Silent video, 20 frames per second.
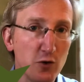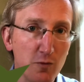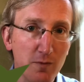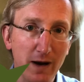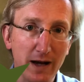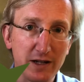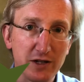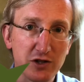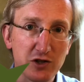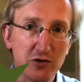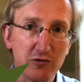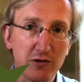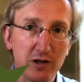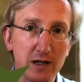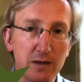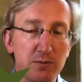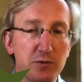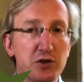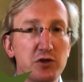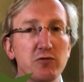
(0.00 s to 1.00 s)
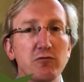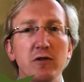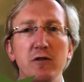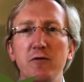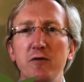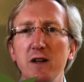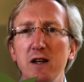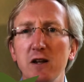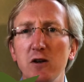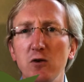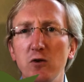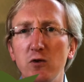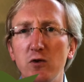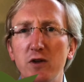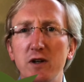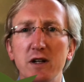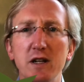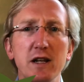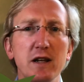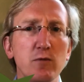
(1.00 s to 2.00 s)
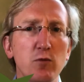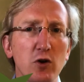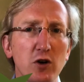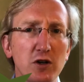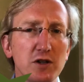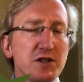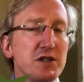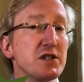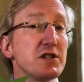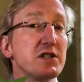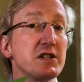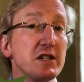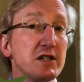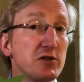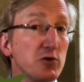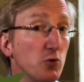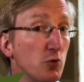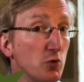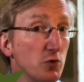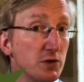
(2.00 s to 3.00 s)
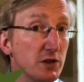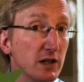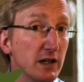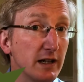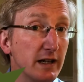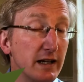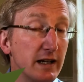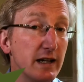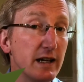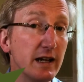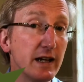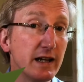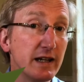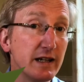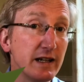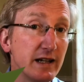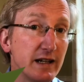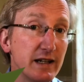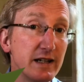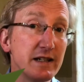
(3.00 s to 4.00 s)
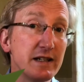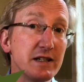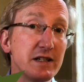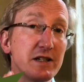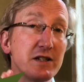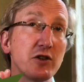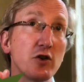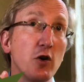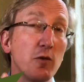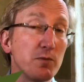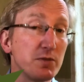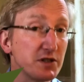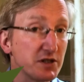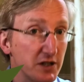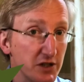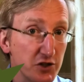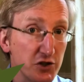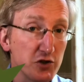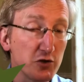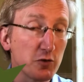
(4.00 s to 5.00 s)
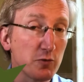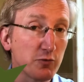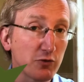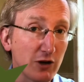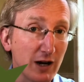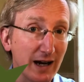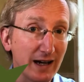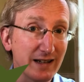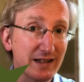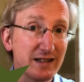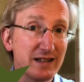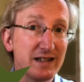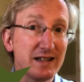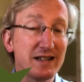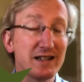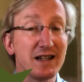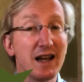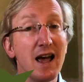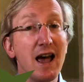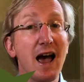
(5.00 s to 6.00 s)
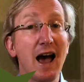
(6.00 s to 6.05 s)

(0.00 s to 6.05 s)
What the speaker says: manuscripts reveal that he was as disorderly in his compositional practice